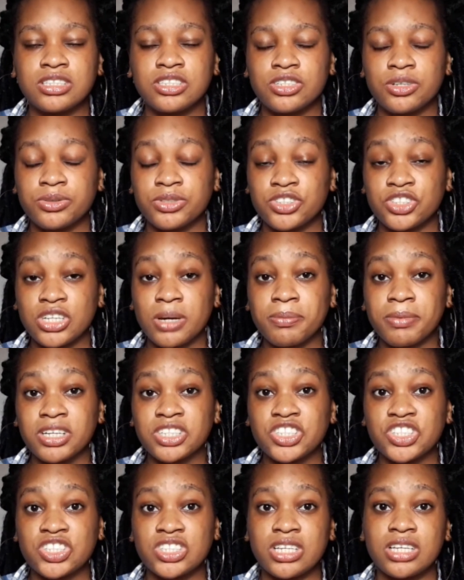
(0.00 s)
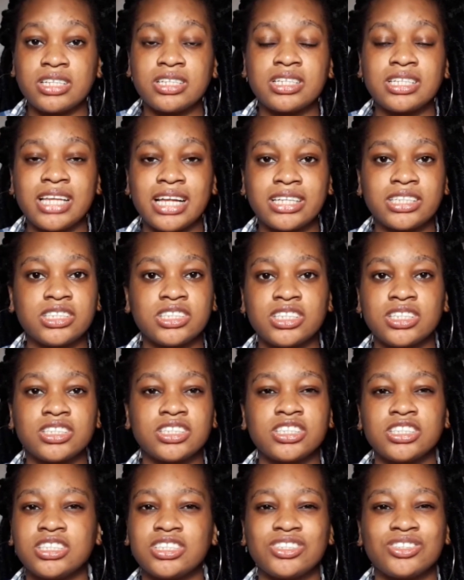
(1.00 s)
a chapter she said that
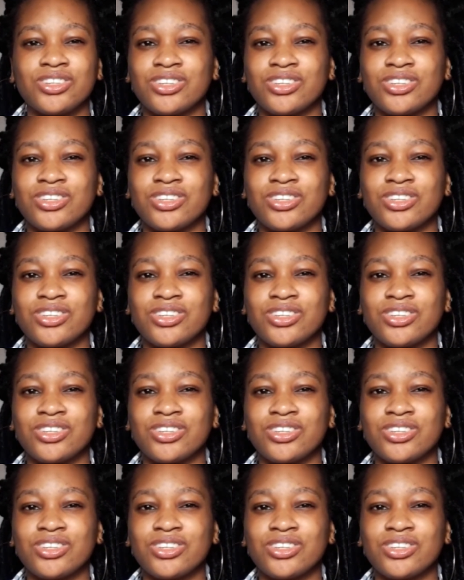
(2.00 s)
she's